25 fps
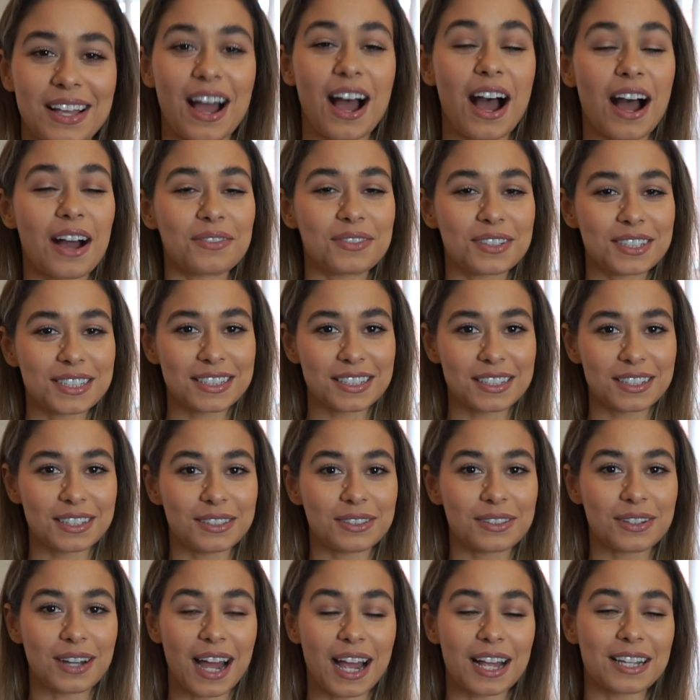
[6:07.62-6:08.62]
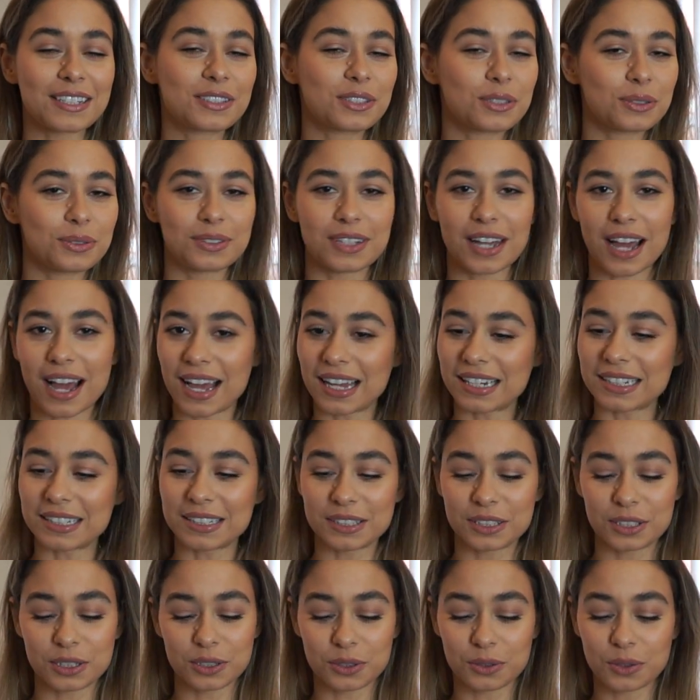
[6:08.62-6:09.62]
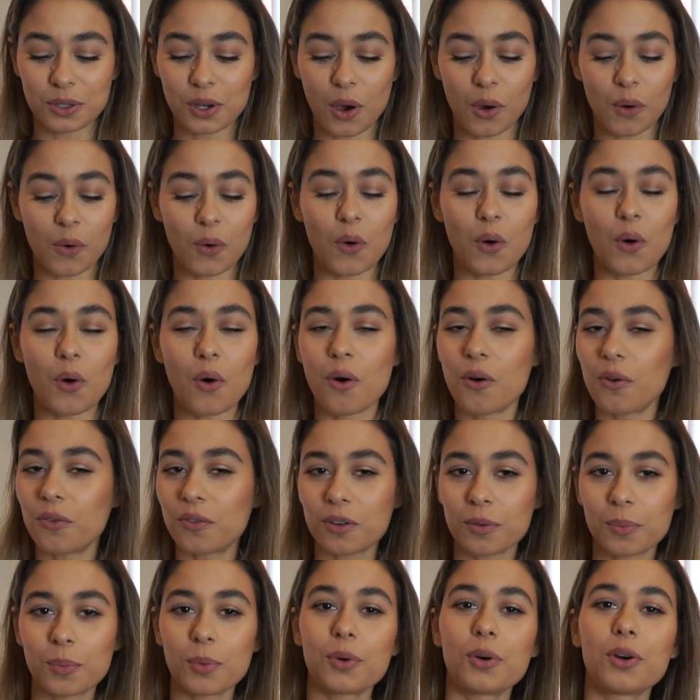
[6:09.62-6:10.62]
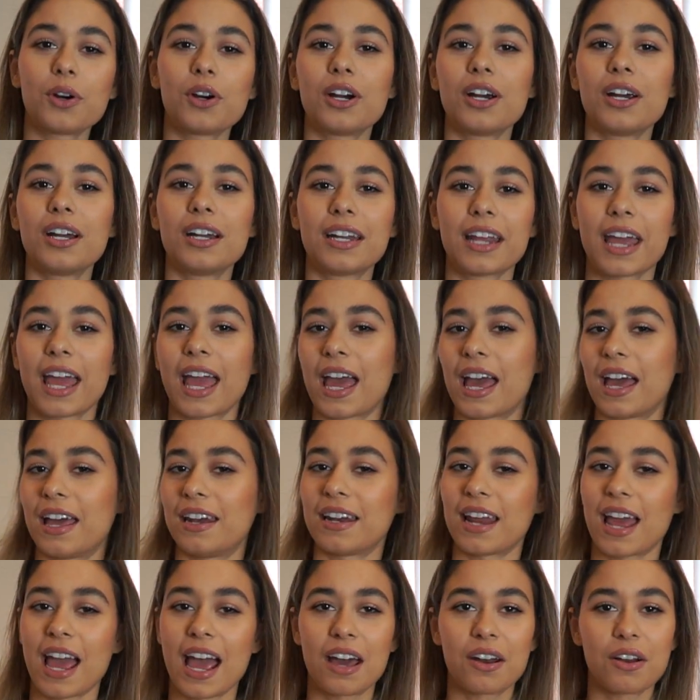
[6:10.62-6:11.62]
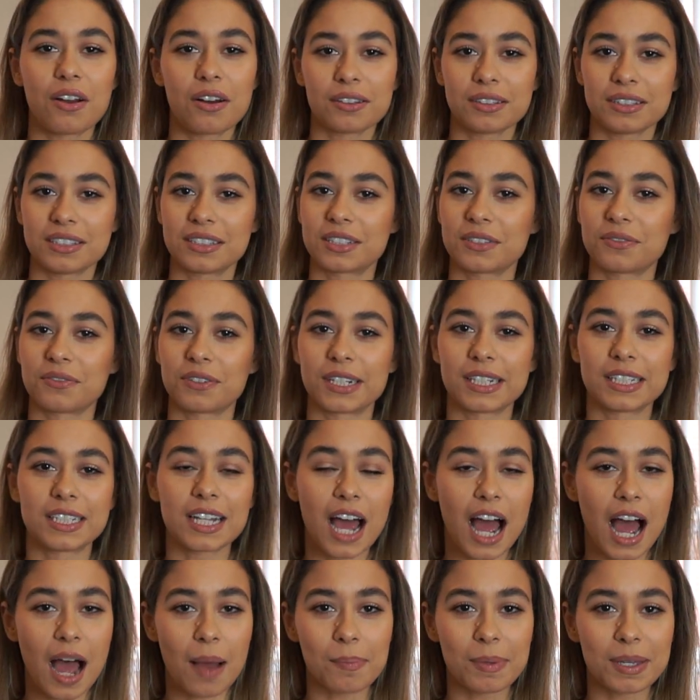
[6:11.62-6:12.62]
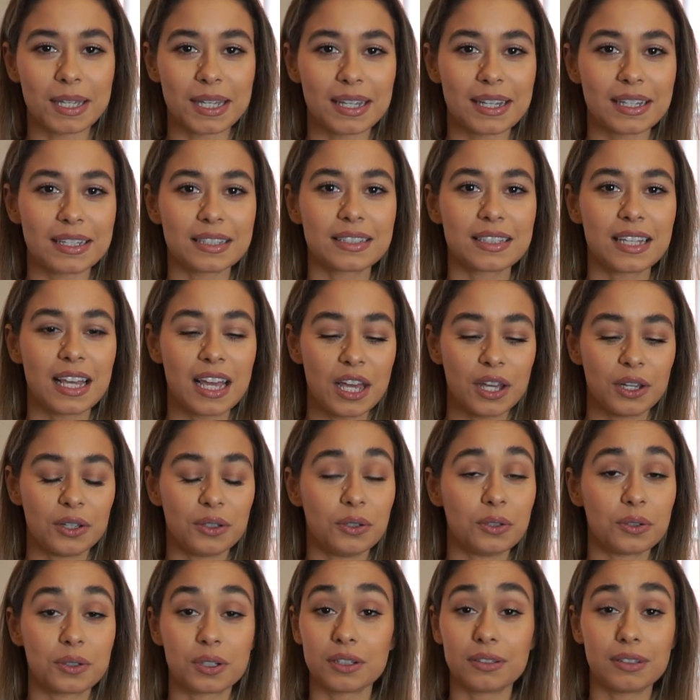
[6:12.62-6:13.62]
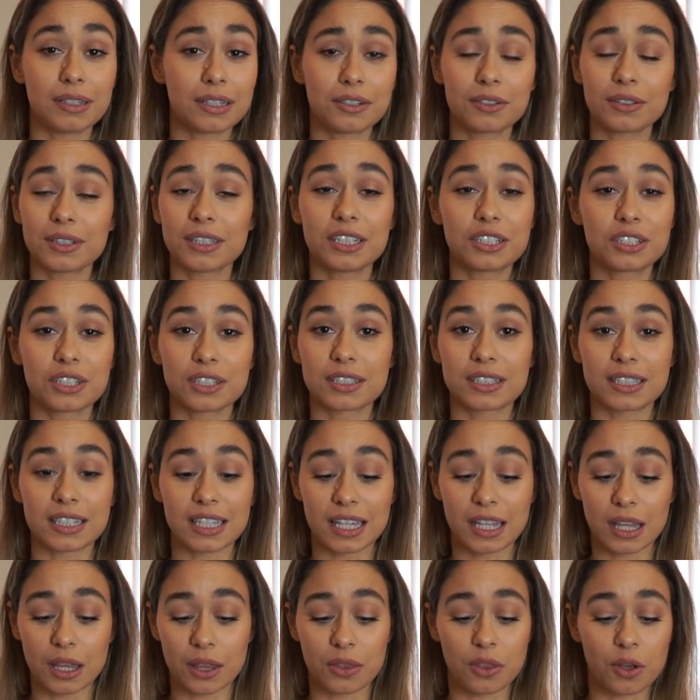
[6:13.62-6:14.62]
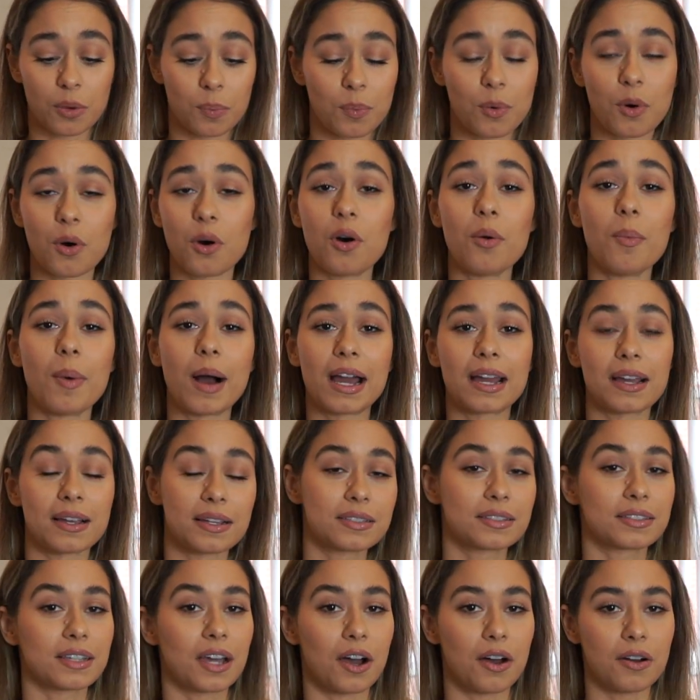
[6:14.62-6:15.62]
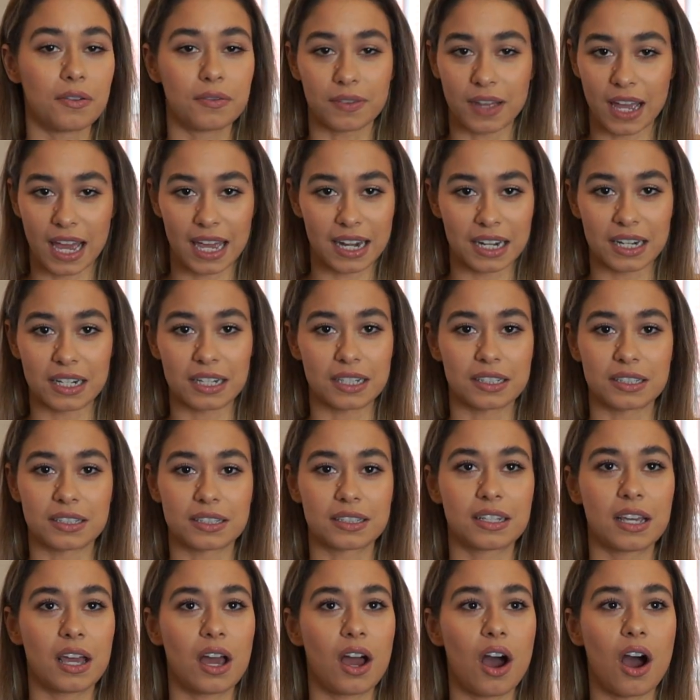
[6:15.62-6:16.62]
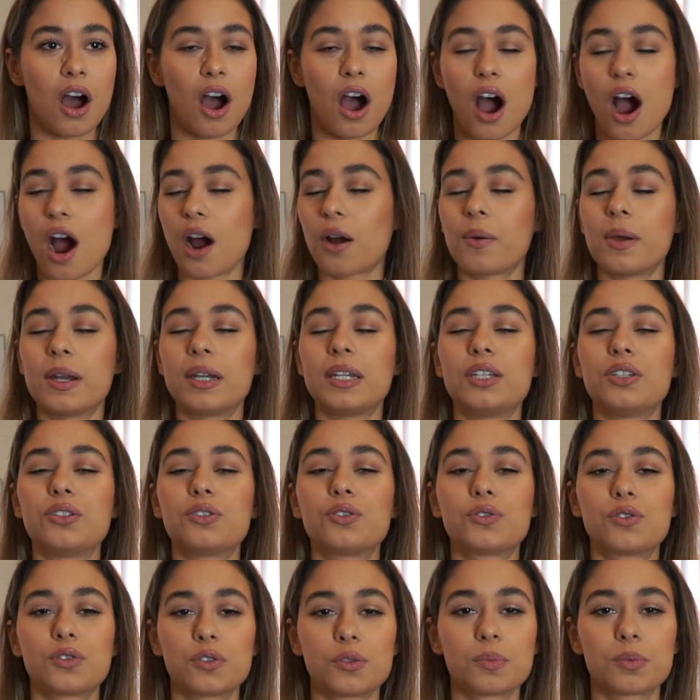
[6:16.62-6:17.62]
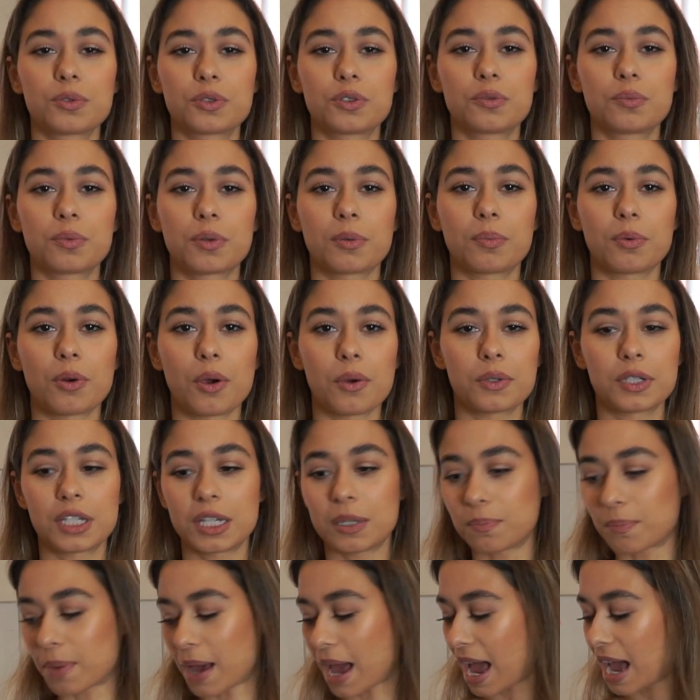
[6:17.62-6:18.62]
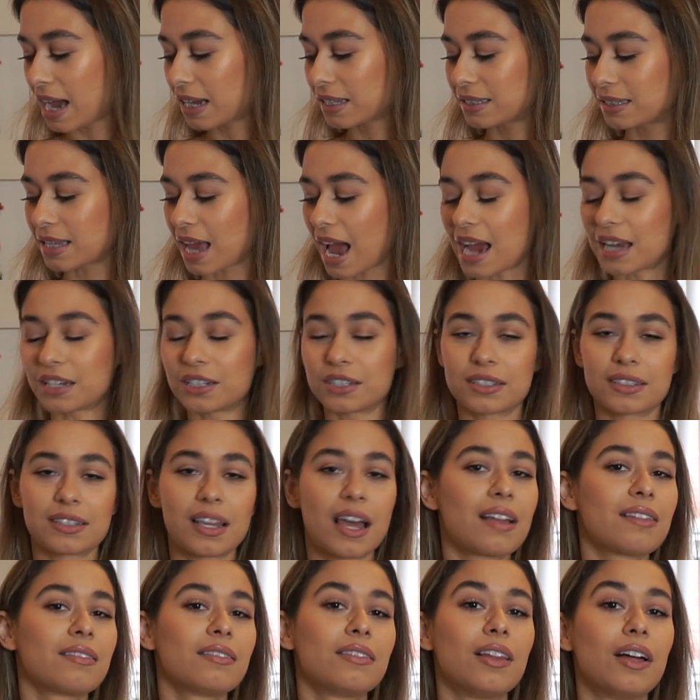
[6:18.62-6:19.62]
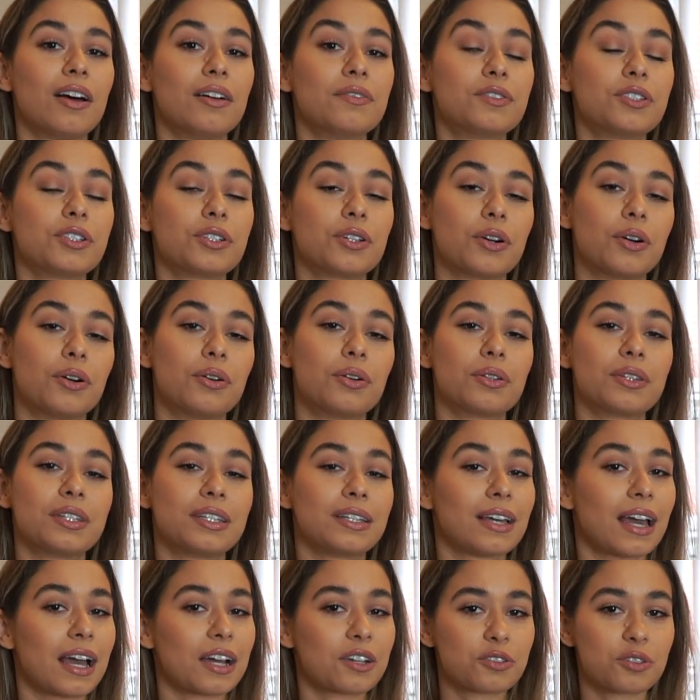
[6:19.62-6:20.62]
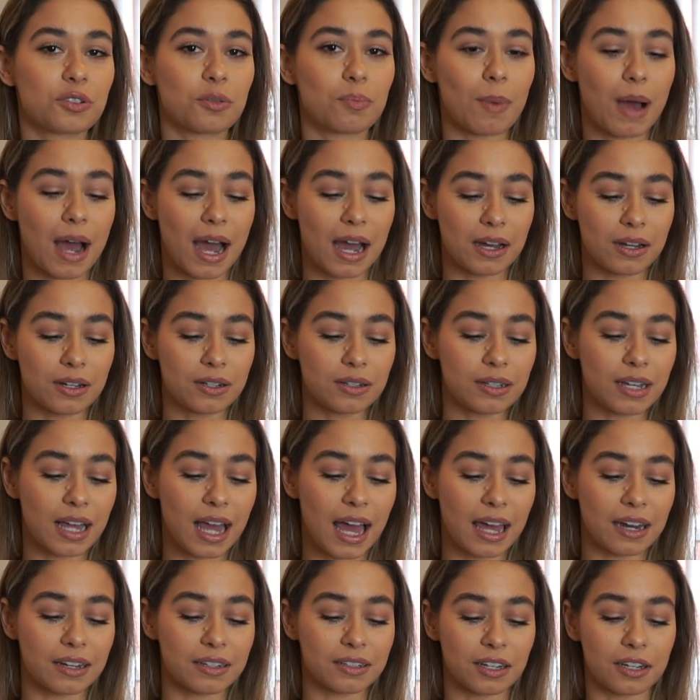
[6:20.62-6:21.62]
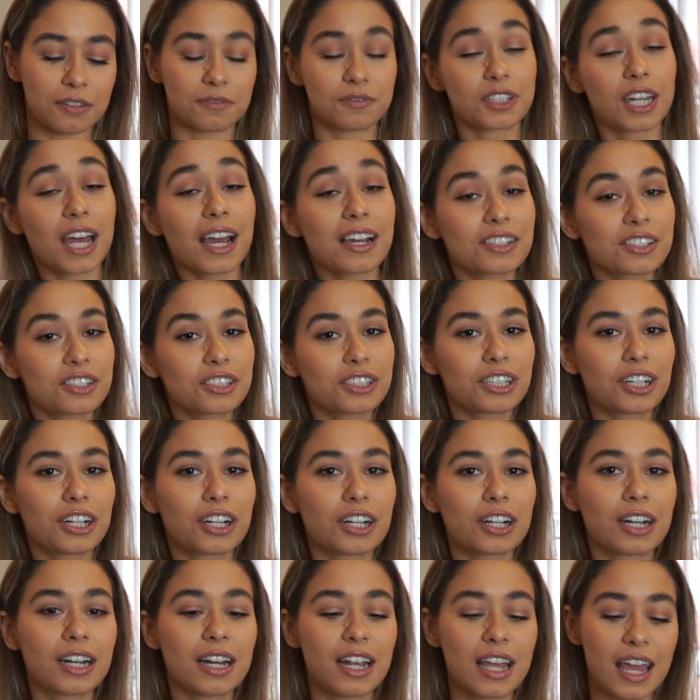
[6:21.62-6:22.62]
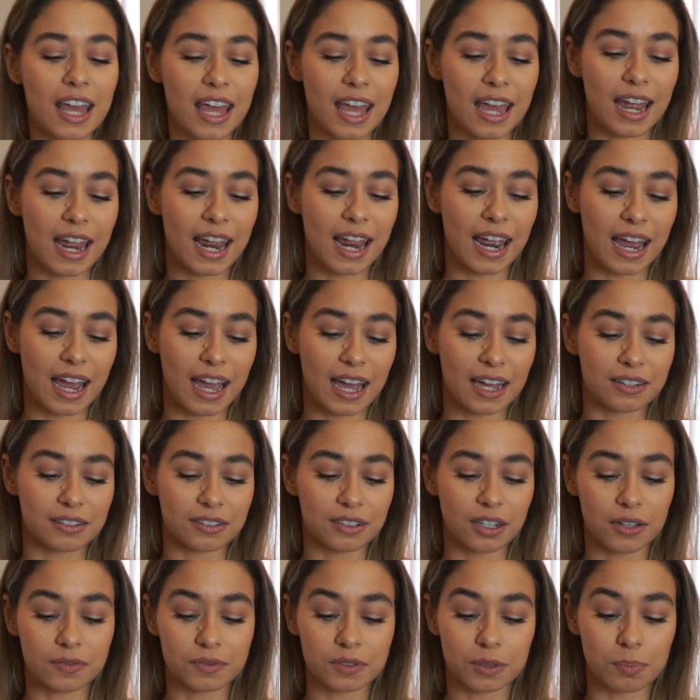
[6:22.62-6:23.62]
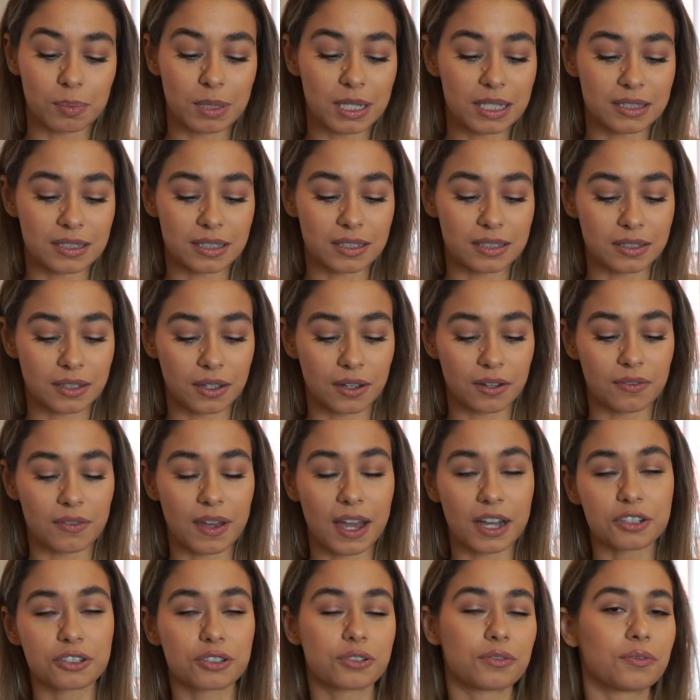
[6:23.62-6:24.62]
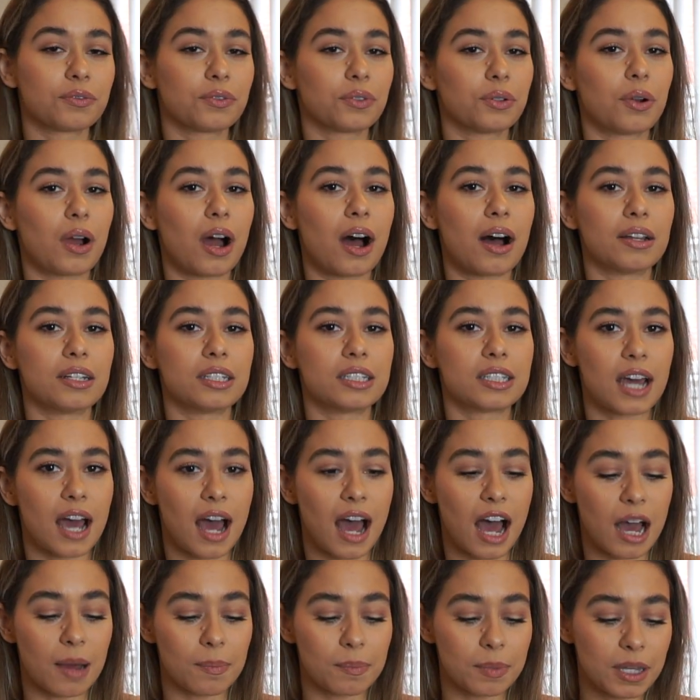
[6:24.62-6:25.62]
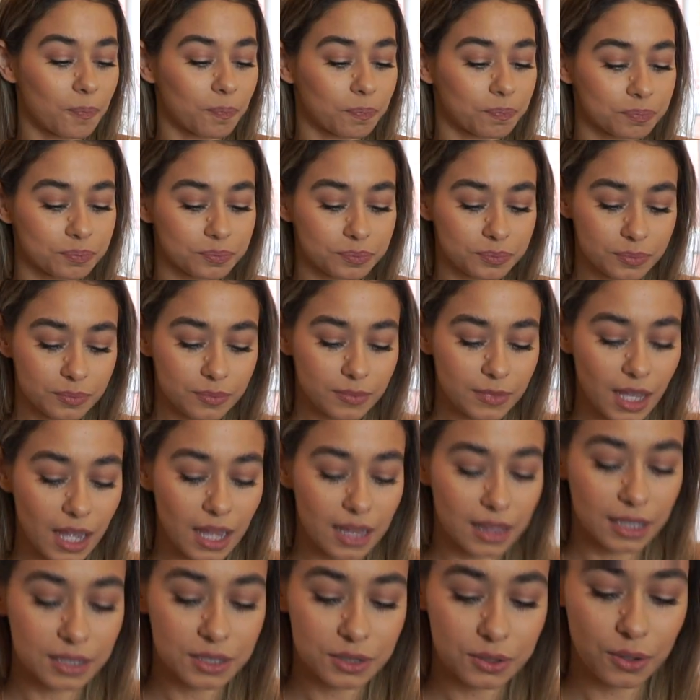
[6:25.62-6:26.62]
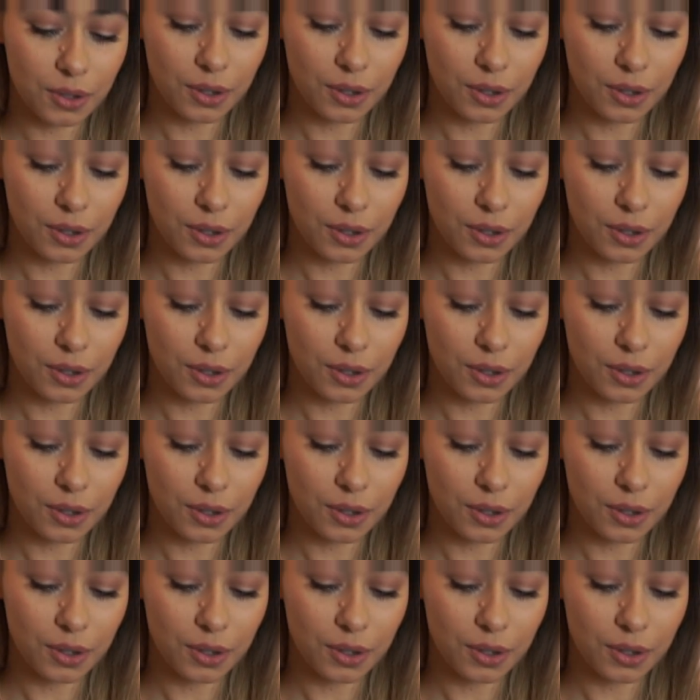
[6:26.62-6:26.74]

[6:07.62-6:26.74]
Obviously, you guys do not need to go overboard and add all these different toppings. You could literally just eat the bowl by itself and it is already super, super protein packed. I just love to go the extra mile and love texture and love the pieces of extra fruit on top. Let's go